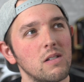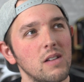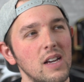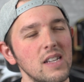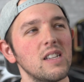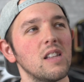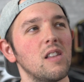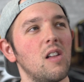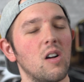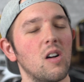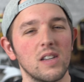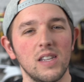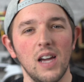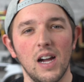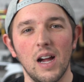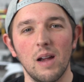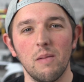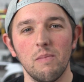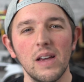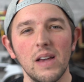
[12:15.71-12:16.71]
That's a long
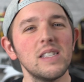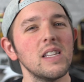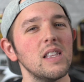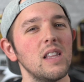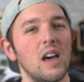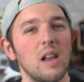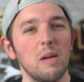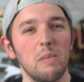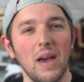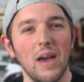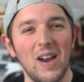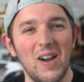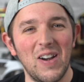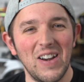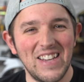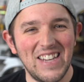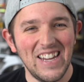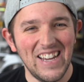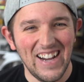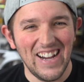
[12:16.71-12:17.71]
time. That's a lot of
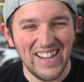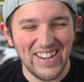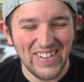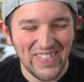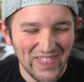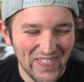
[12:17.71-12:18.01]
battery time.